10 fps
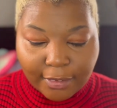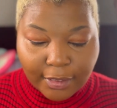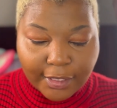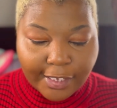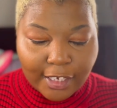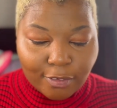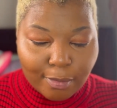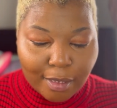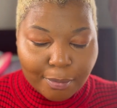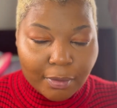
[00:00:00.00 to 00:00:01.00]
I'm going to go in with
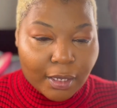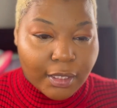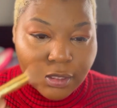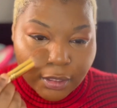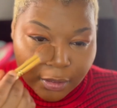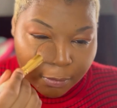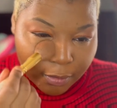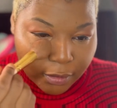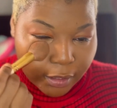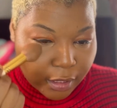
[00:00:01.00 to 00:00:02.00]
my bronzer, and I'm going
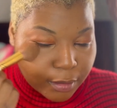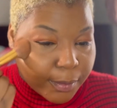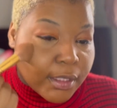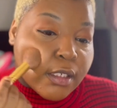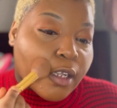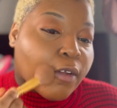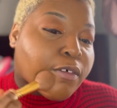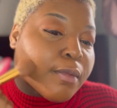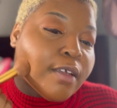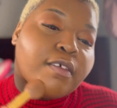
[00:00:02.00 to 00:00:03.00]
to go and put this all over
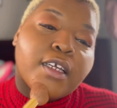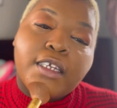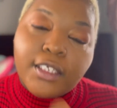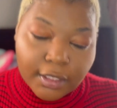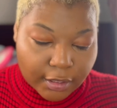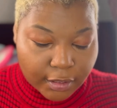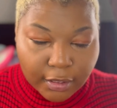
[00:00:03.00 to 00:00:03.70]
my face.